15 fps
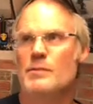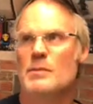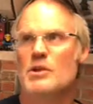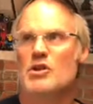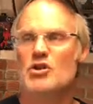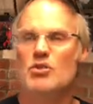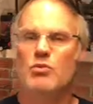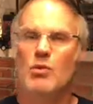
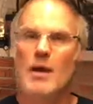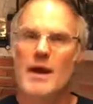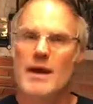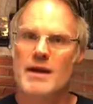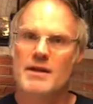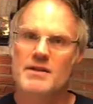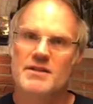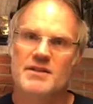
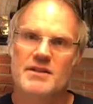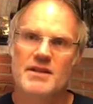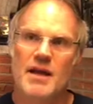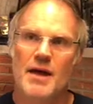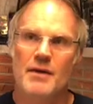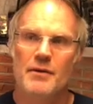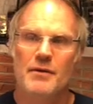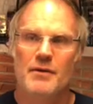swaying
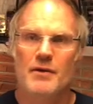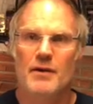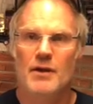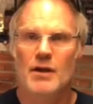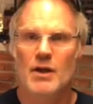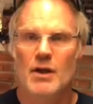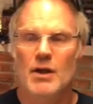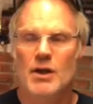Seth
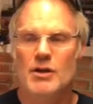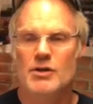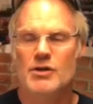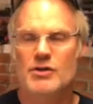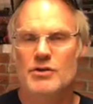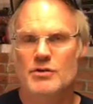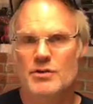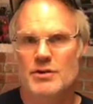to
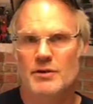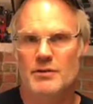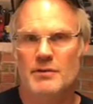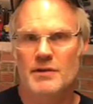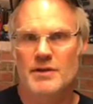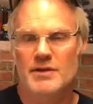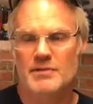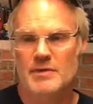do certain
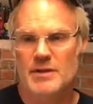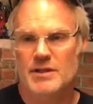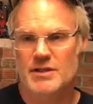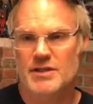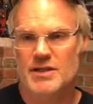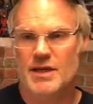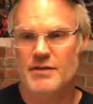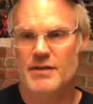things because
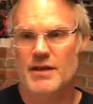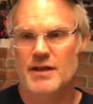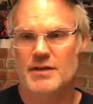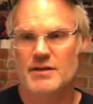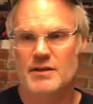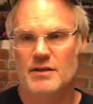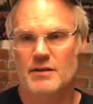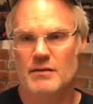Seth has
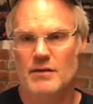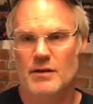the uh,